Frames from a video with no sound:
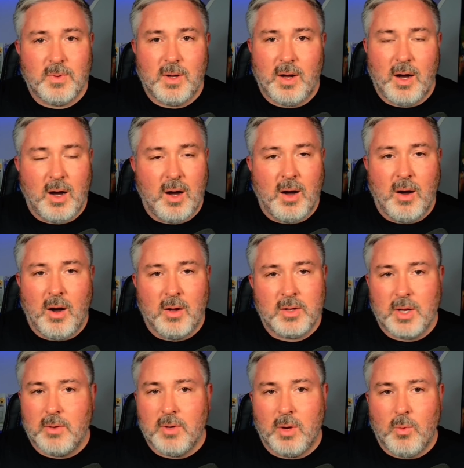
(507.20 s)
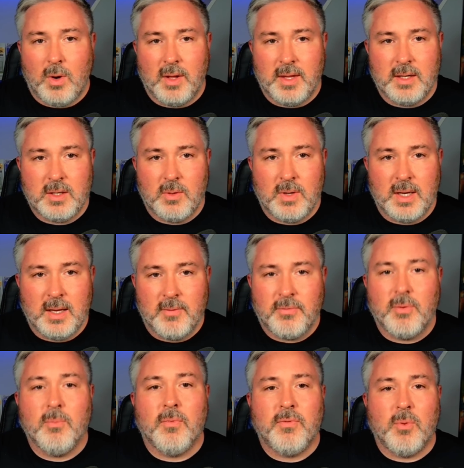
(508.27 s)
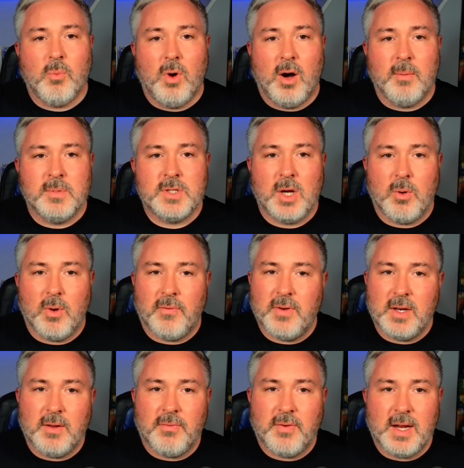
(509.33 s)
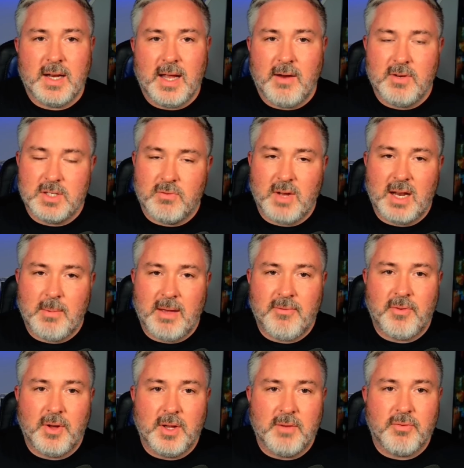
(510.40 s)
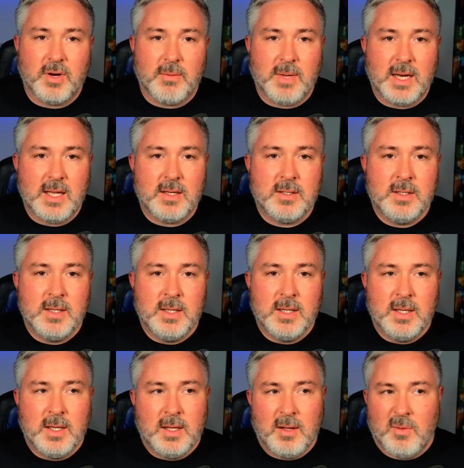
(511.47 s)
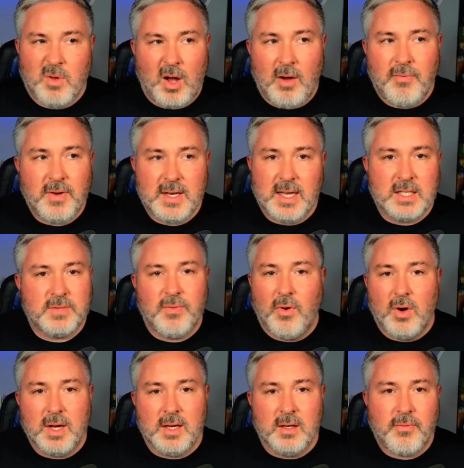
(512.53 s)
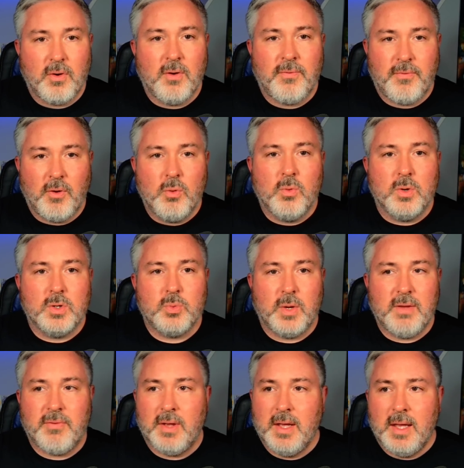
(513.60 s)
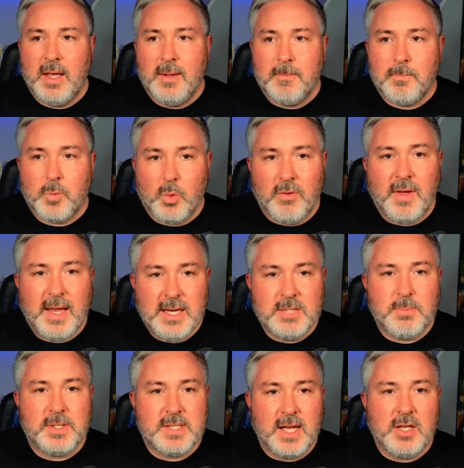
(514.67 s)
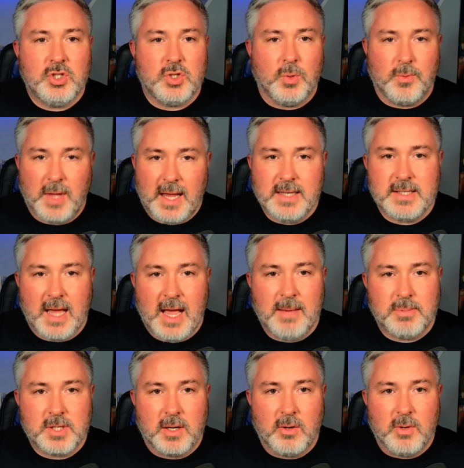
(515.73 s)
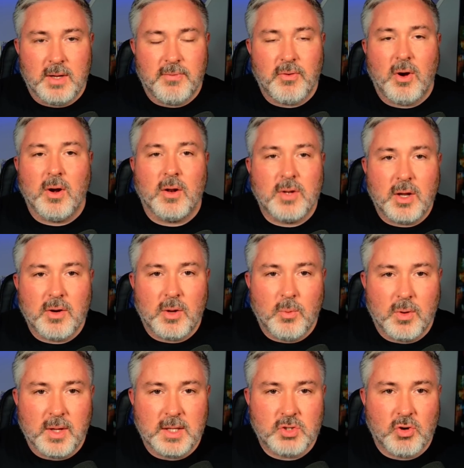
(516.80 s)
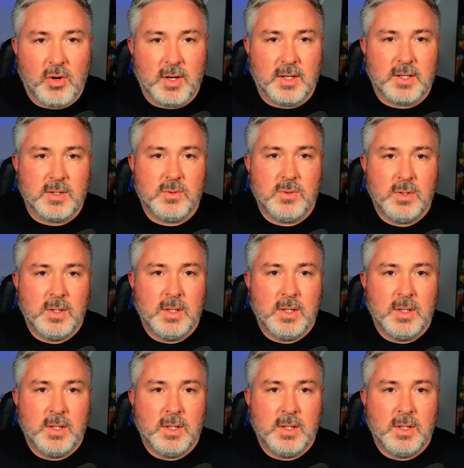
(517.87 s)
I don't know why they're doing it. From what I'm told, I think the fee now is around about 33 million. I think that's fine. For a forward with his potential, that is absolutely fine. I don't know what they're trying to do